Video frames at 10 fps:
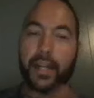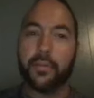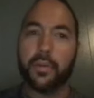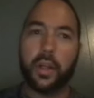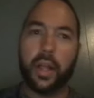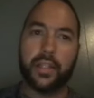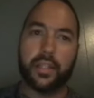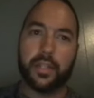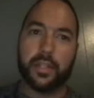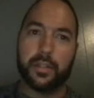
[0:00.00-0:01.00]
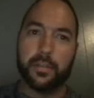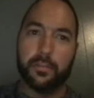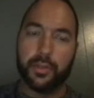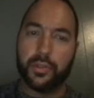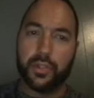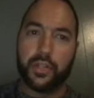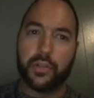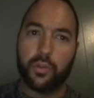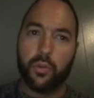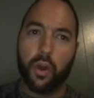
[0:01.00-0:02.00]
didn't realize this. Bristol
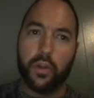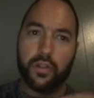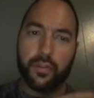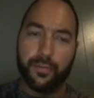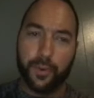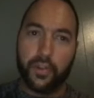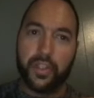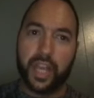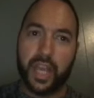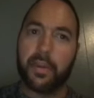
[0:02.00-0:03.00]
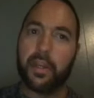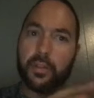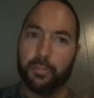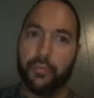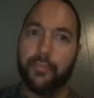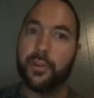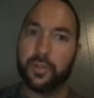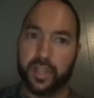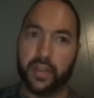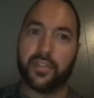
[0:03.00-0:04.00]
Central lost the first game against Bloomfield
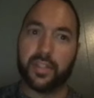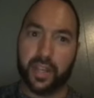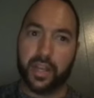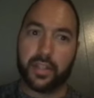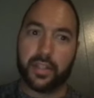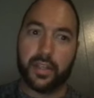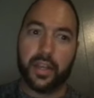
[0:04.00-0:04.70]
7 6.